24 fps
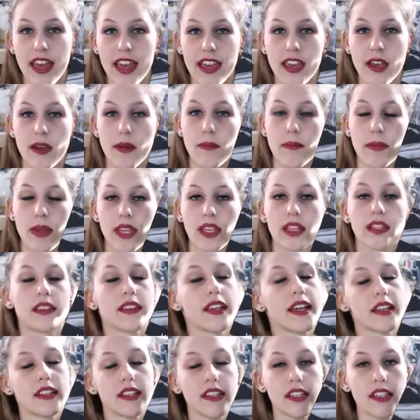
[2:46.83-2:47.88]
A.
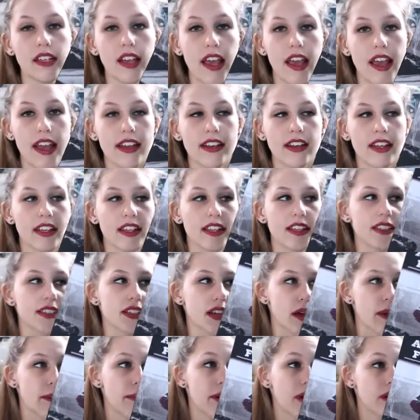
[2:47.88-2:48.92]
McLellan, and it
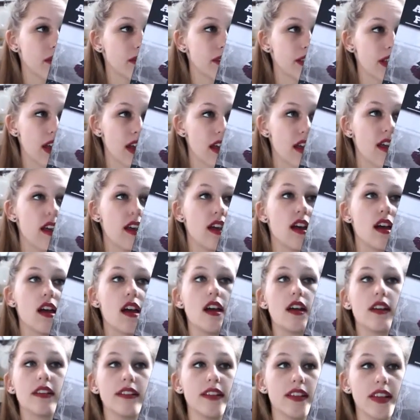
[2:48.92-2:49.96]
is about
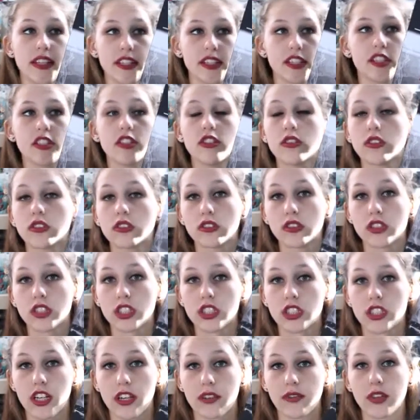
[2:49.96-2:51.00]
19-year-old
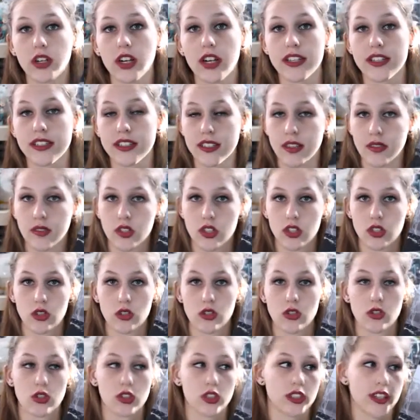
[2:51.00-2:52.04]
Chris Schaefer and
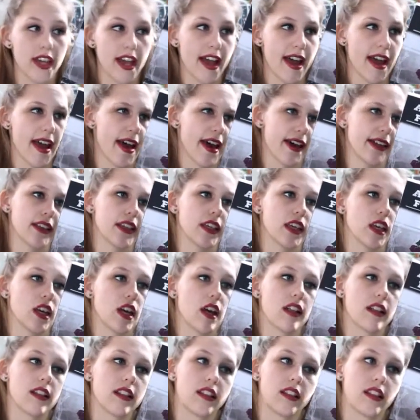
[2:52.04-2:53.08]
17-year-old
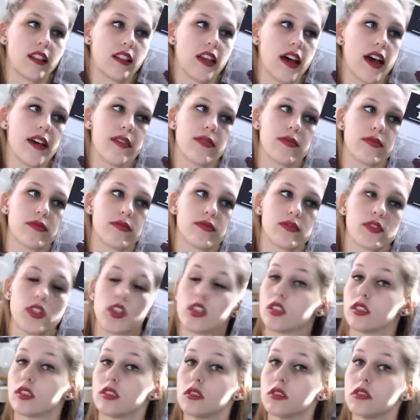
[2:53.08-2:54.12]
Ali
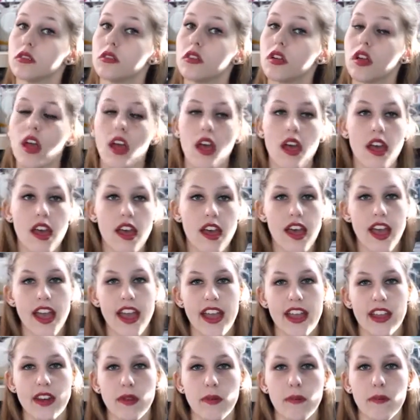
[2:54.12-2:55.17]
Lofton.
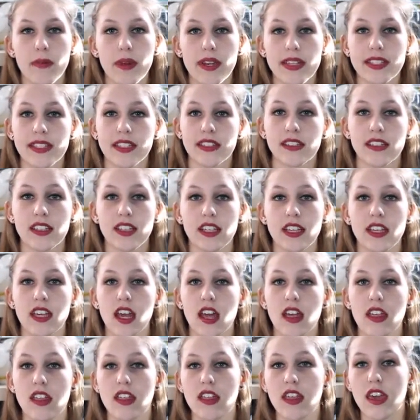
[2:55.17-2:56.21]
And
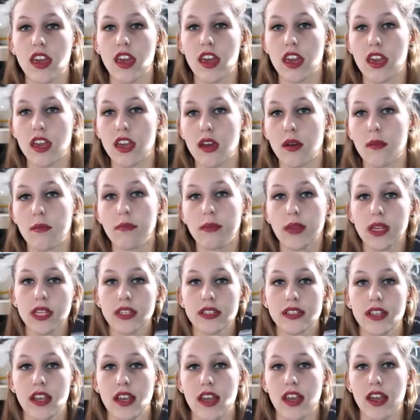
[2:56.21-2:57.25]
basically they
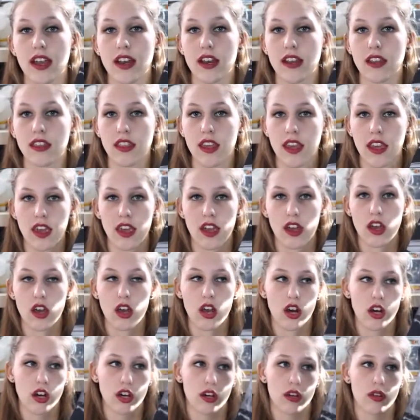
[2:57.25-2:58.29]
meet and they
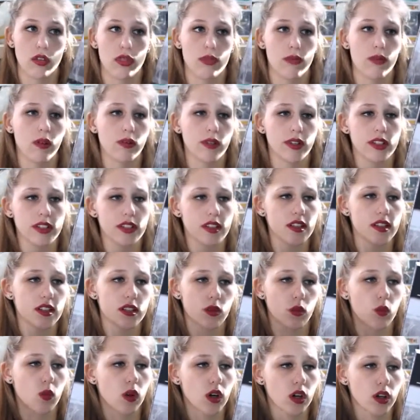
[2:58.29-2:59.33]
are thrown into
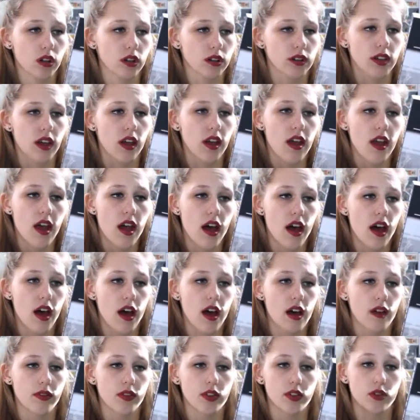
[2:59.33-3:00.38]
this world
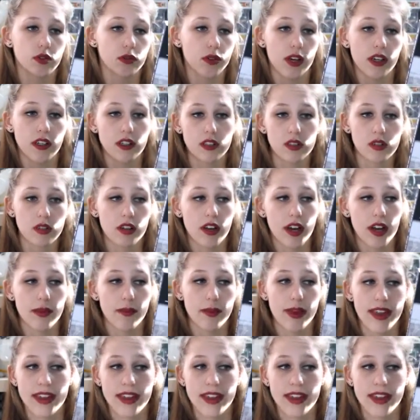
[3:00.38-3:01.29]
of drugs, crime,